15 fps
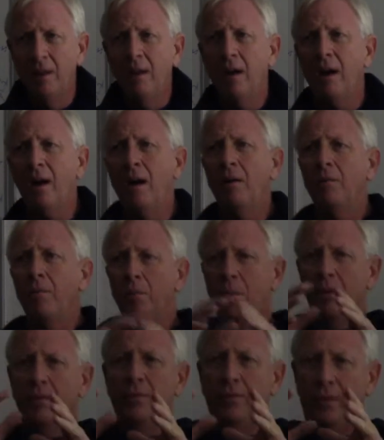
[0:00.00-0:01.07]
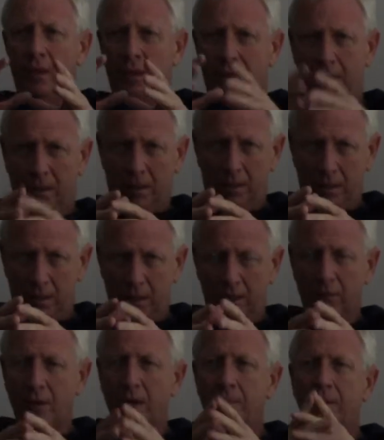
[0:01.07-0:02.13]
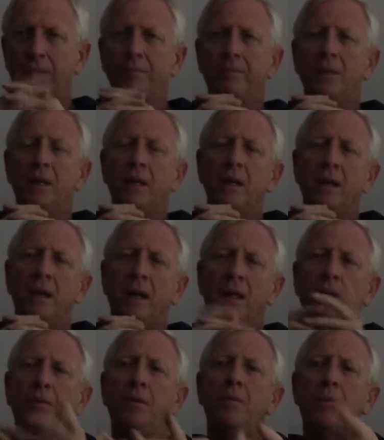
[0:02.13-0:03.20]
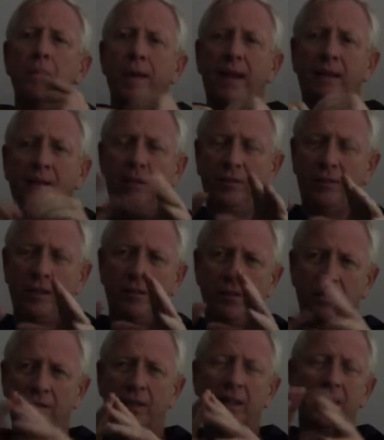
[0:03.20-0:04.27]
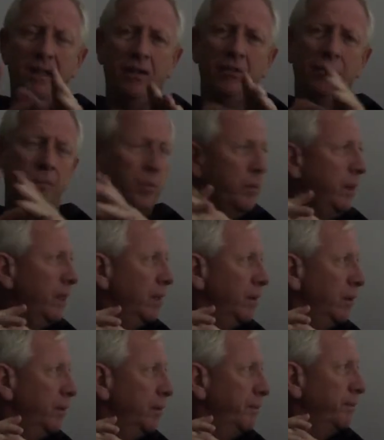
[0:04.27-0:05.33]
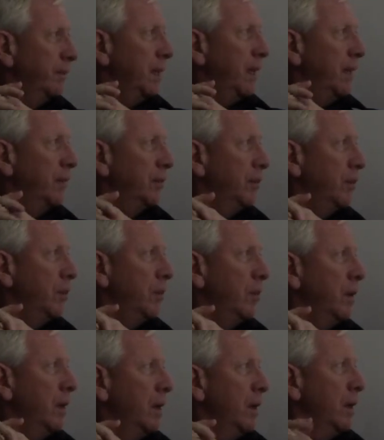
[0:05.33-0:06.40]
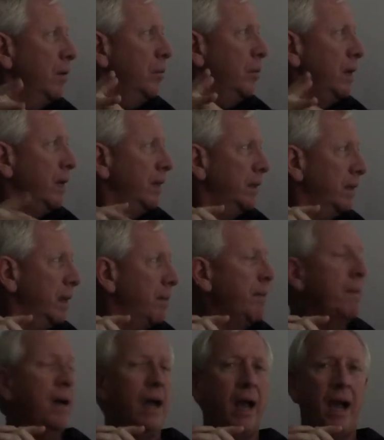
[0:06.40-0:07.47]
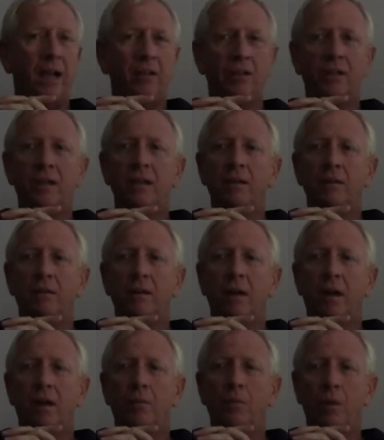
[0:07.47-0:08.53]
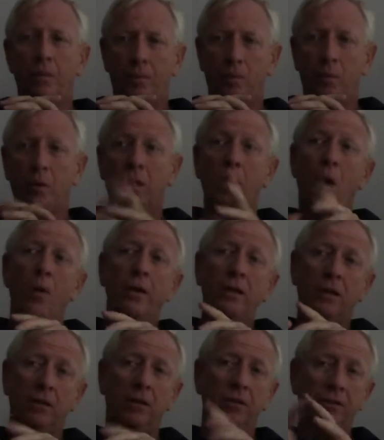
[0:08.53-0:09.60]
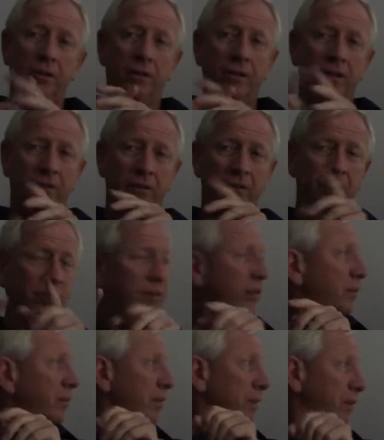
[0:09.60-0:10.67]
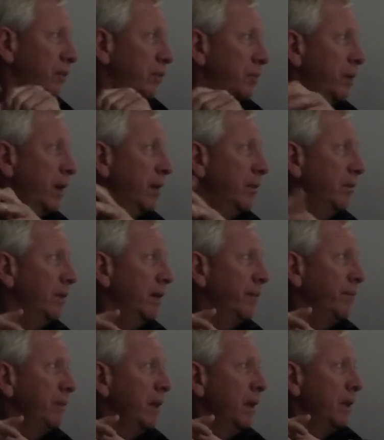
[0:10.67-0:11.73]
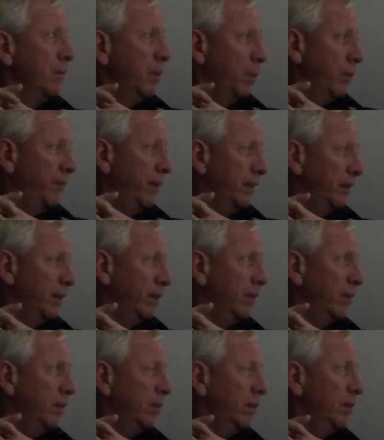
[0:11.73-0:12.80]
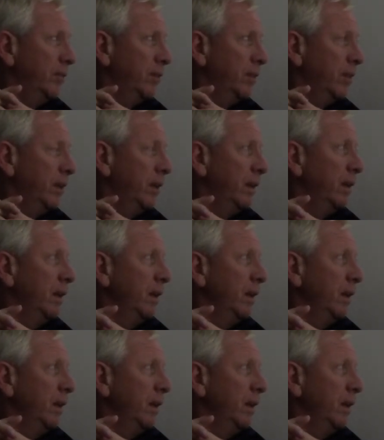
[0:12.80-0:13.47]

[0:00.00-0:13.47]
uh, with a, an agreement, and then we went back to the seller and said, here's what we can do. And so we ended up actually, uh, we're, we're going to closing on this. This is just, this is a brand new deal, but we're fixing to go to closing on it.